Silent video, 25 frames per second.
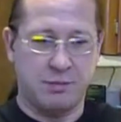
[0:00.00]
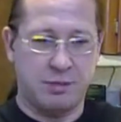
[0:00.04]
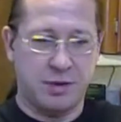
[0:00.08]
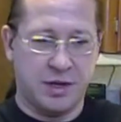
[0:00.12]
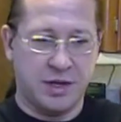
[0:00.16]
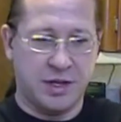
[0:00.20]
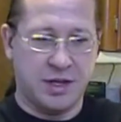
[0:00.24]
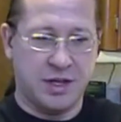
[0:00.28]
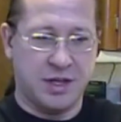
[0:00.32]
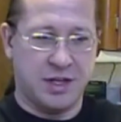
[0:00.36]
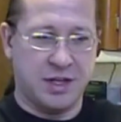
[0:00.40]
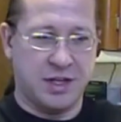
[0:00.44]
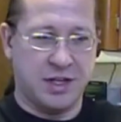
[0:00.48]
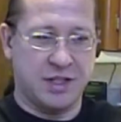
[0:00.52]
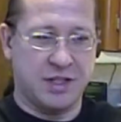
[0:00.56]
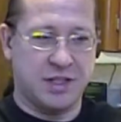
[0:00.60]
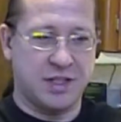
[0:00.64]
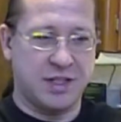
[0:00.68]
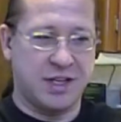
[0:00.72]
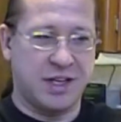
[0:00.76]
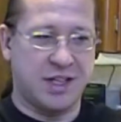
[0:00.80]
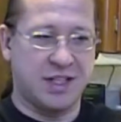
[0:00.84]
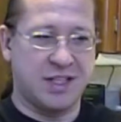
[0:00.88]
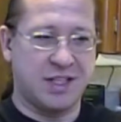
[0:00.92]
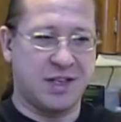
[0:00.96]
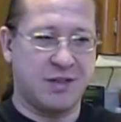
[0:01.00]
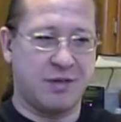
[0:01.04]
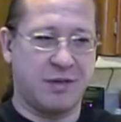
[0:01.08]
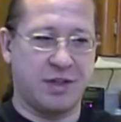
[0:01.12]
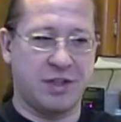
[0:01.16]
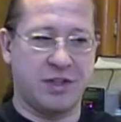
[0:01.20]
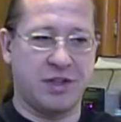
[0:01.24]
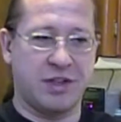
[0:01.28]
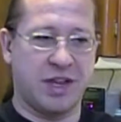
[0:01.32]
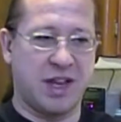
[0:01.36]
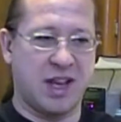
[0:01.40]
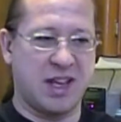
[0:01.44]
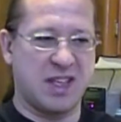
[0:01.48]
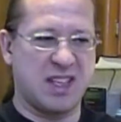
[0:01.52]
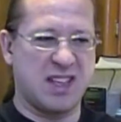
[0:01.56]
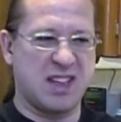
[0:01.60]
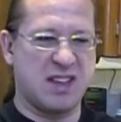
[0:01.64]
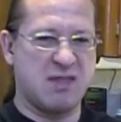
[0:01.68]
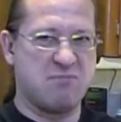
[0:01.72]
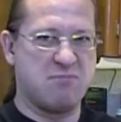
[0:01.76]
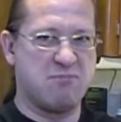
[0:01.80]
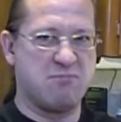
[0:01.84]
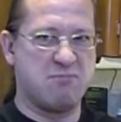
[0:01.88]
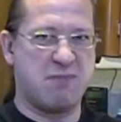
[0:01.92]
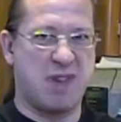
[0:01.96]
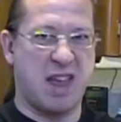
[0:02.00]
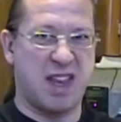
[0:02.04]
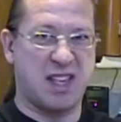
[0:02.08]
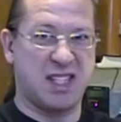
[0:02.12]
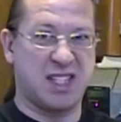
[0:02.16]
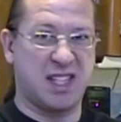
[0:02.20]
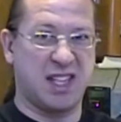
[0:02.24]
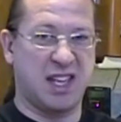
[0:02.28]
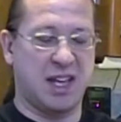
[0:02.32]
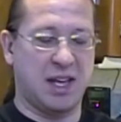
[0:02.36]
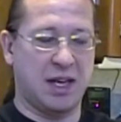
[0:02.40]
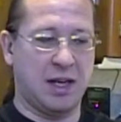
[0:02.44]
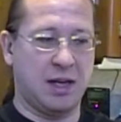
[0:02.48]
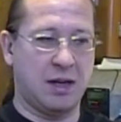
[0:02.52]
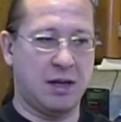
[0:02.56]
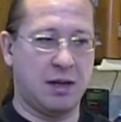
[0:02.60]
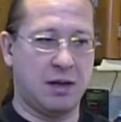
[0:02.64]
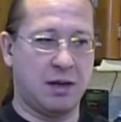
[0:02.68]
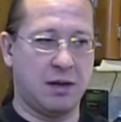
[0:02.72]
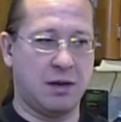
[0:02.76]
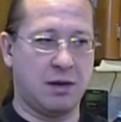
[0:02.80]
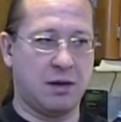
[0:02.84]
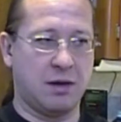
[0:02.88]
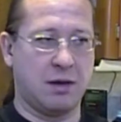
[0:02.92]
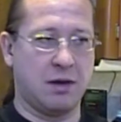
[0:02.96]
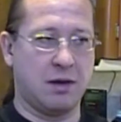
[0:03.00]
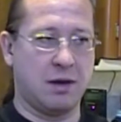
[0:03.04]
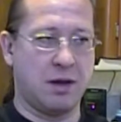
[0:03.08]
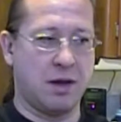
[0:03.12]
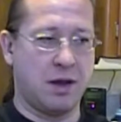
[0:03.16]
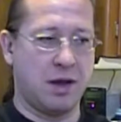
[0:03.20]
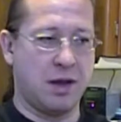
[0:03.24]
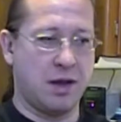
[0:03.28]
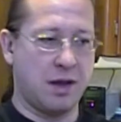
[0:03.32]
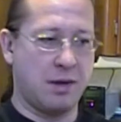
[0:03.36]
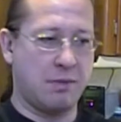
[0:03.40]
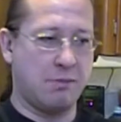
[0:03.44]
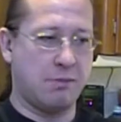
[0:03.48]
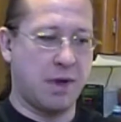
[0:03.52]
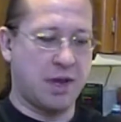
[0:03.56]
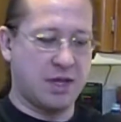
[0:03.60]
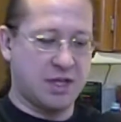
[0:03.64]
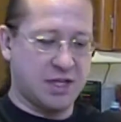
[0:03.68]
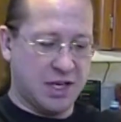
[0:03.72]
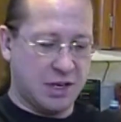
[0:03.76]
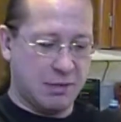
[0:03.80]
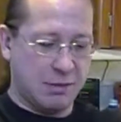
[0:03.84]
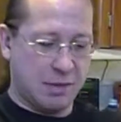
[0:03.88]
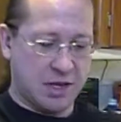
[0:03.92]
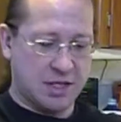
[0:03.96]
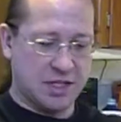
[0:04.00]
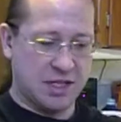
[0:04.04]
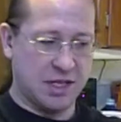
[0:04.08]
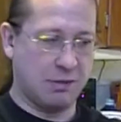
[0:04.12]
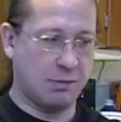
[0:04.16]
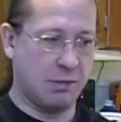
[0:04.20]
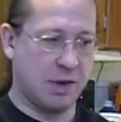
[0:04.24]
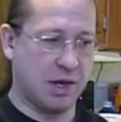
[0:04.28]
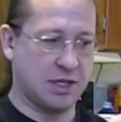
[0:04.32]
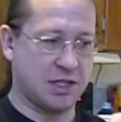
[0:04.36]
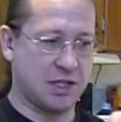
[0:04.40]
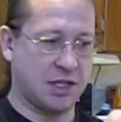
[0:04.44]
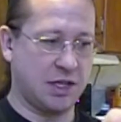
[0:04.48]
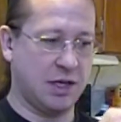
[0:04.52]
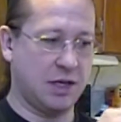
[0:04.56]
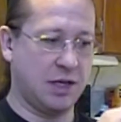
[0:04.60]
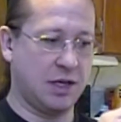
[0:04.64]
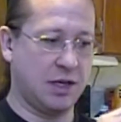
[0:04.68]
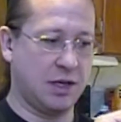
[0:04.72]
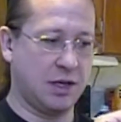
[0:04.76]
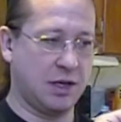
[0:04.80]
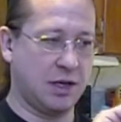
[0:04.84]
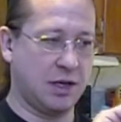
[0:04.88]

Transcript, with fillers: because it's going to get messy. Messy, messy, messy.